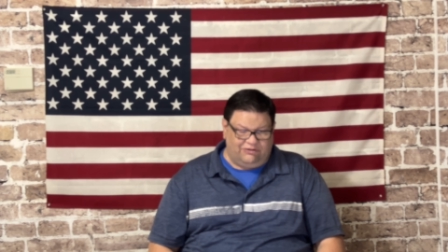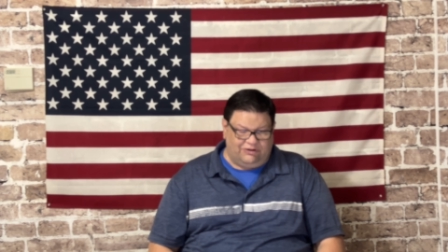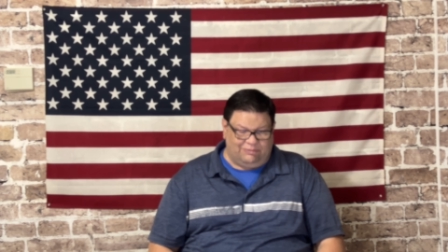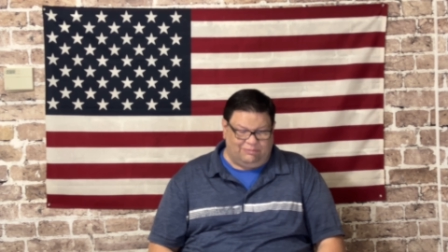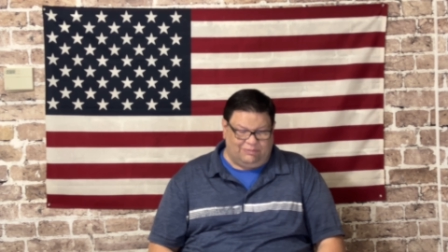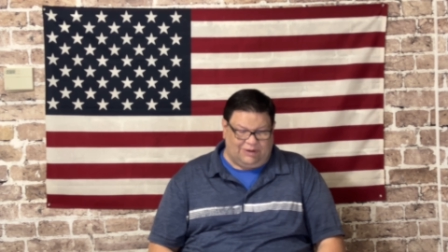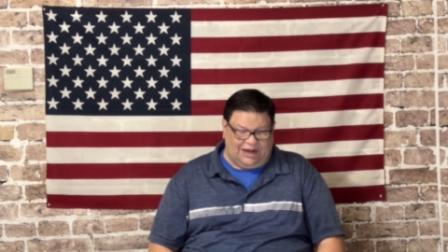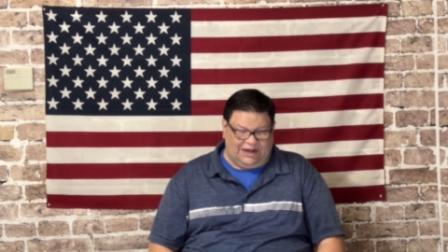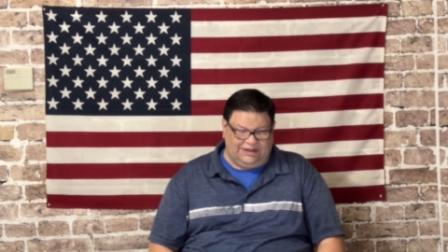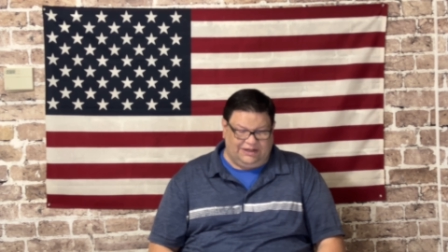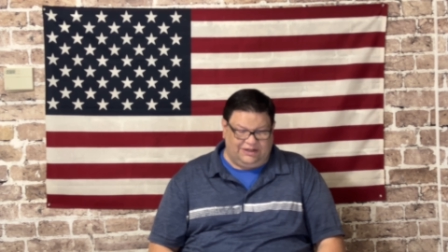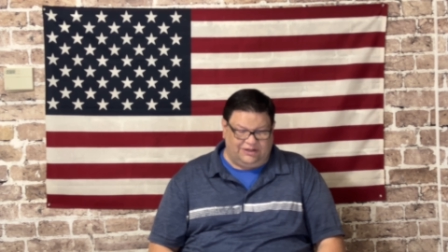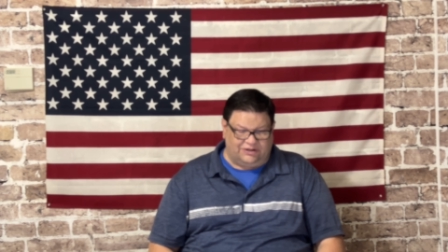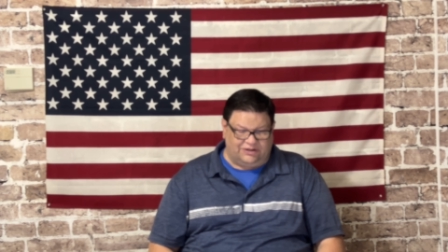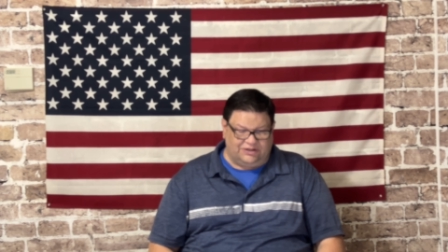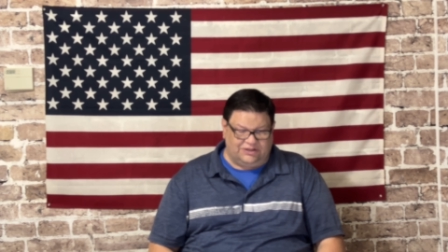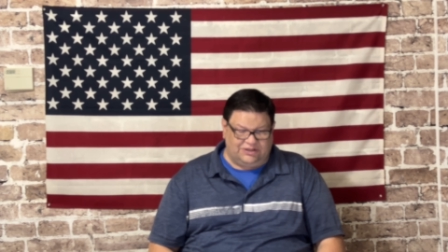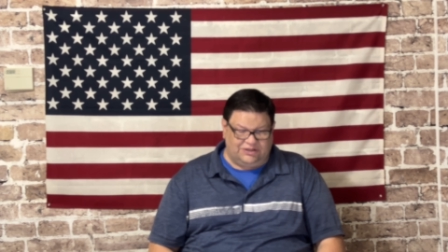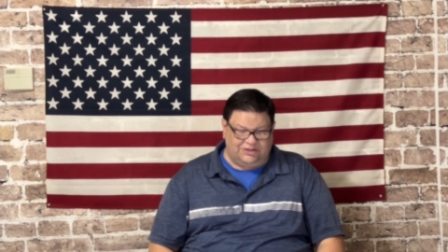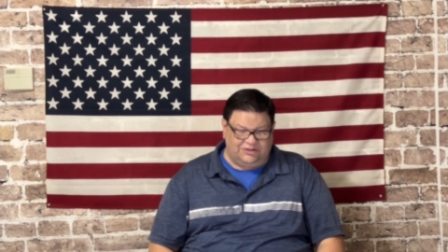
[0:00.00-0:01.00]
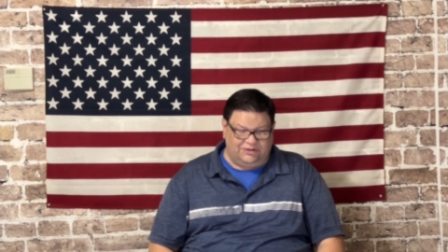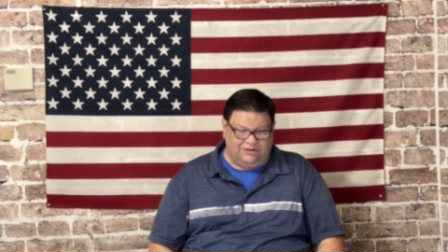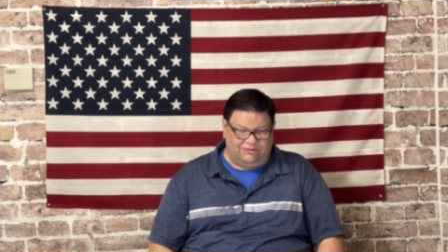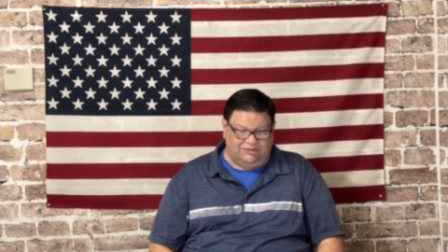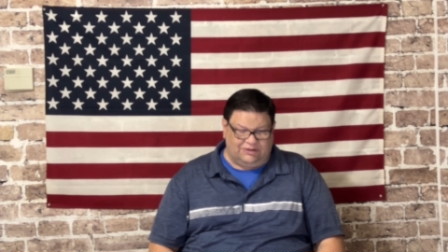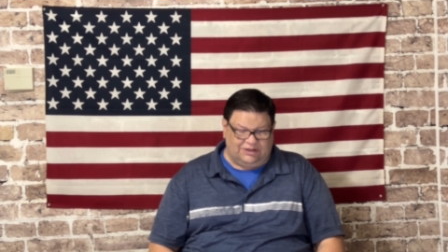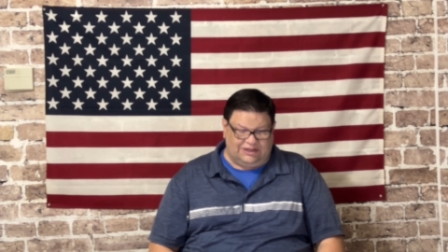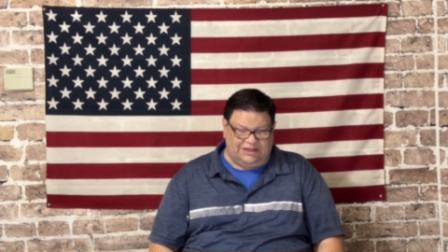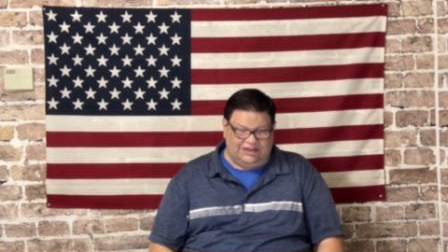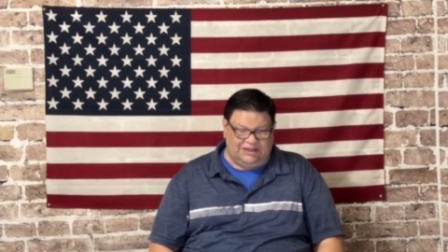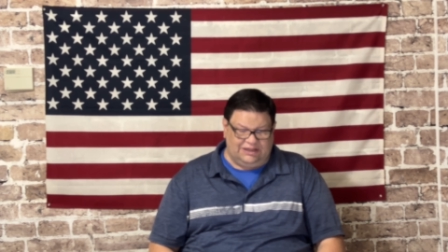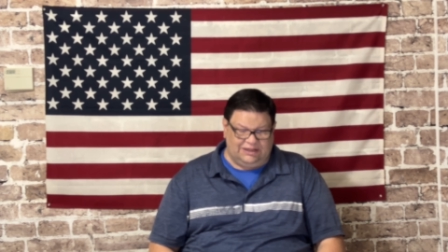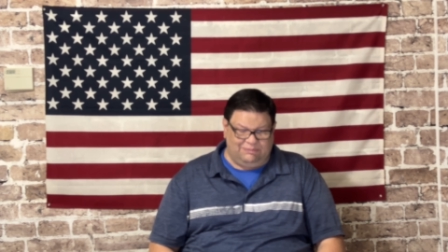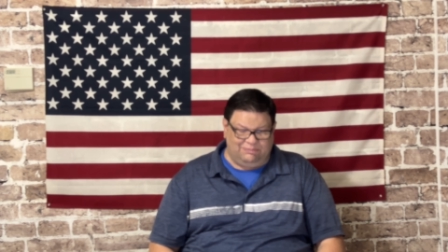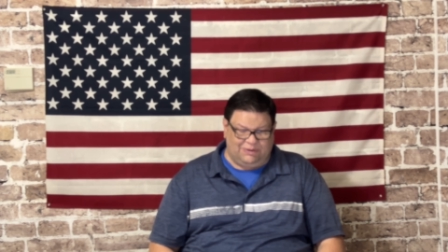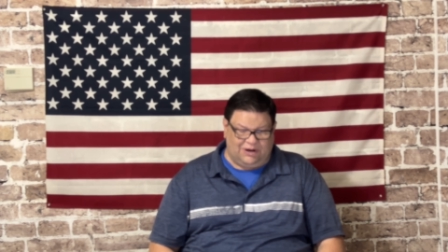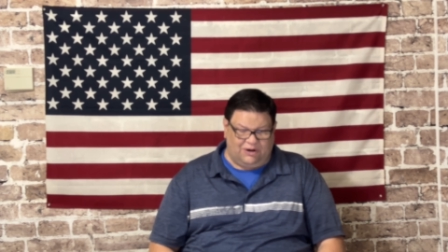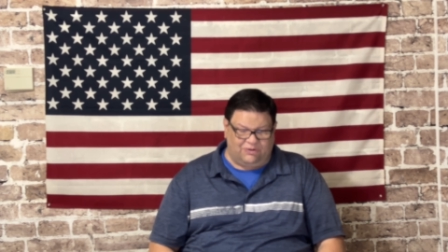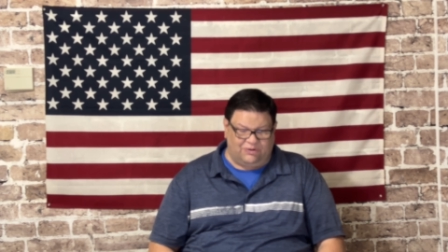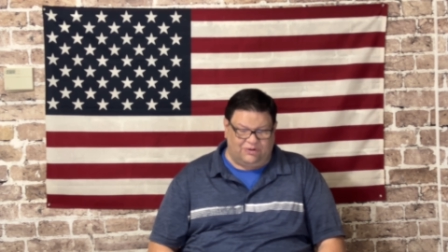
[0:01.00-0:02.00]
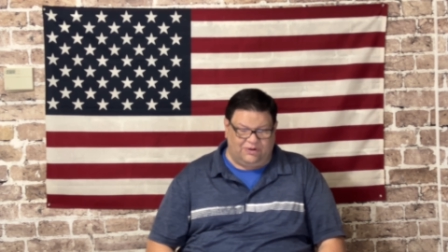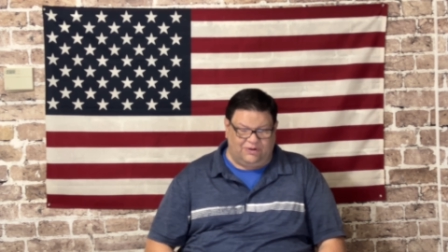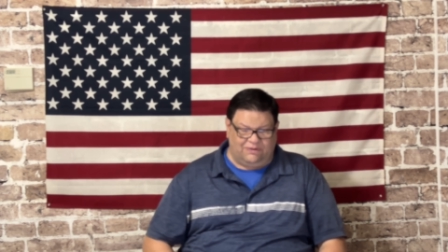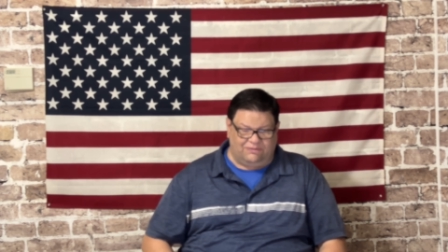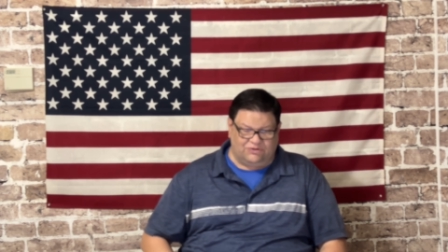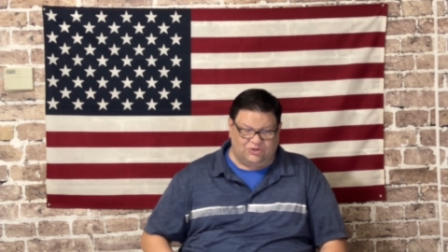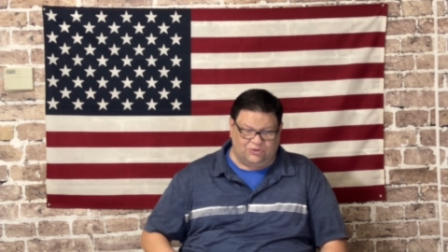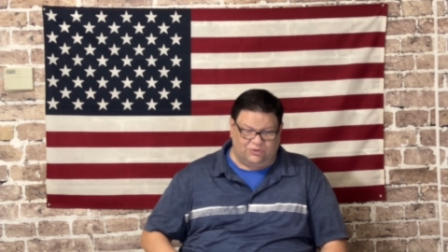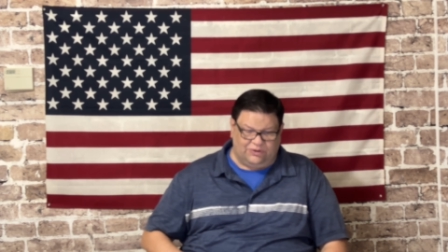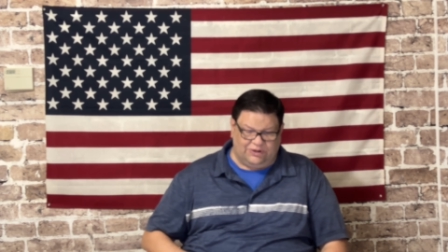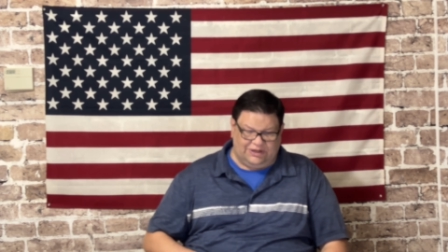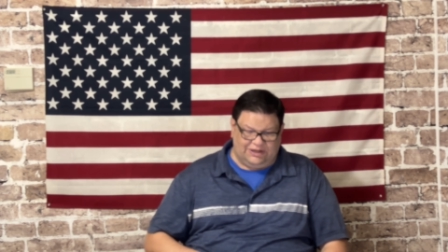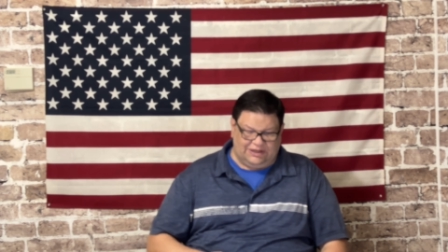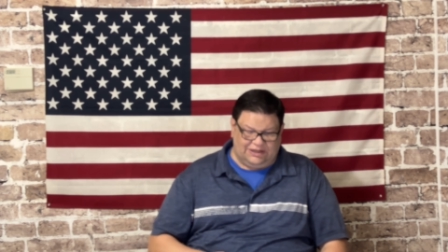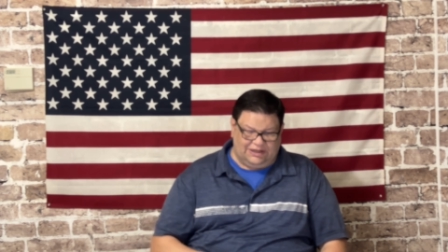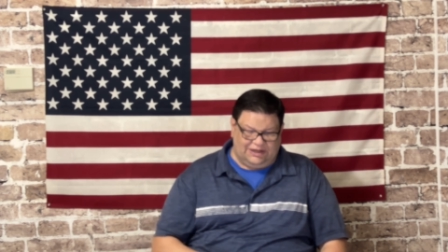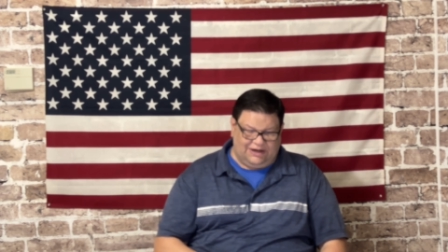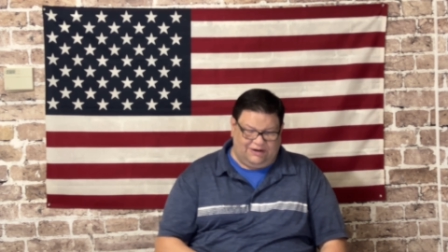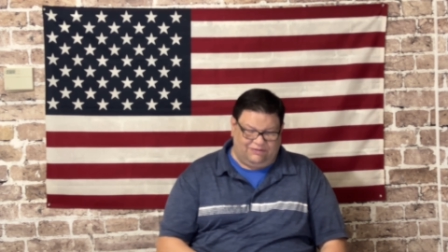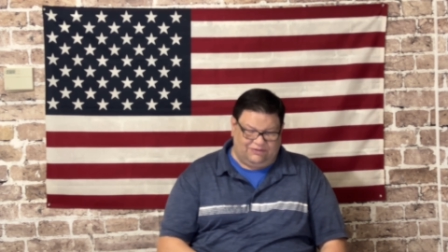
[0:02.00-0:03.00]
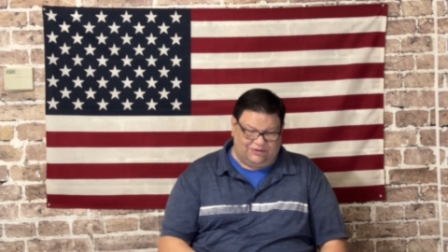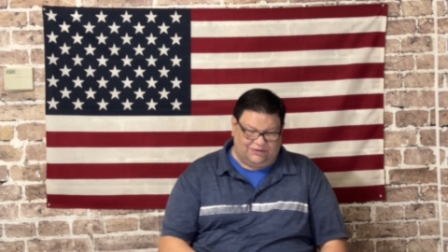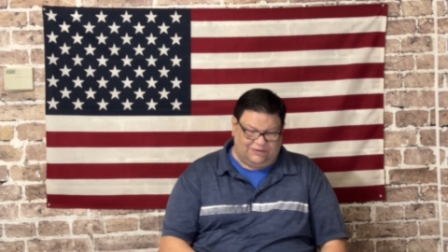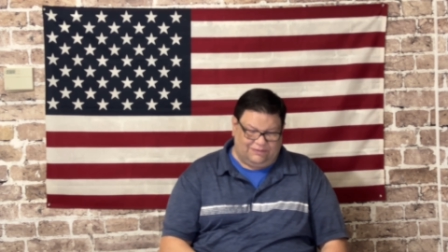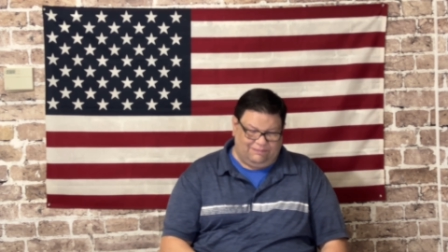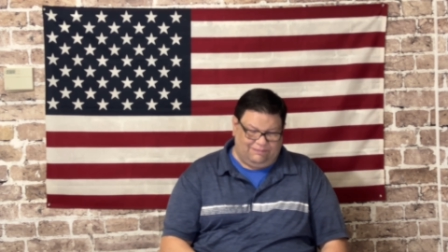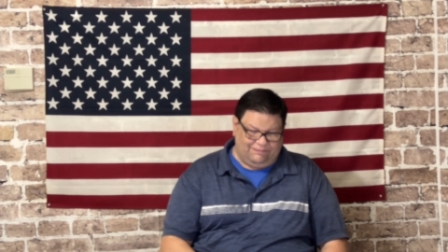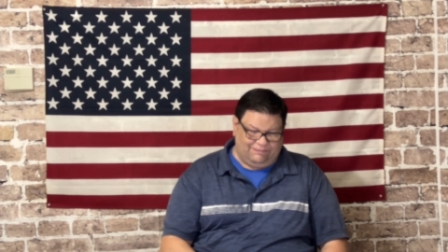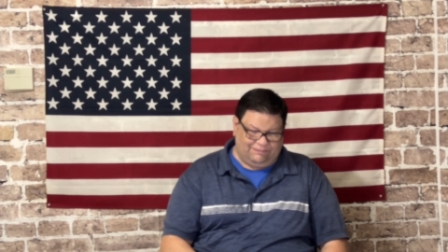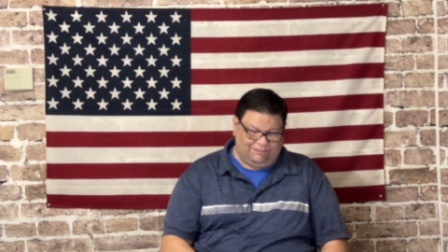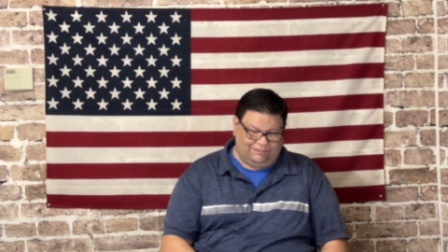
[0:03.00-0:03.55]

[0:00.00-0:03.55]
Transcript: reminding us of the healing power of joy and laughter.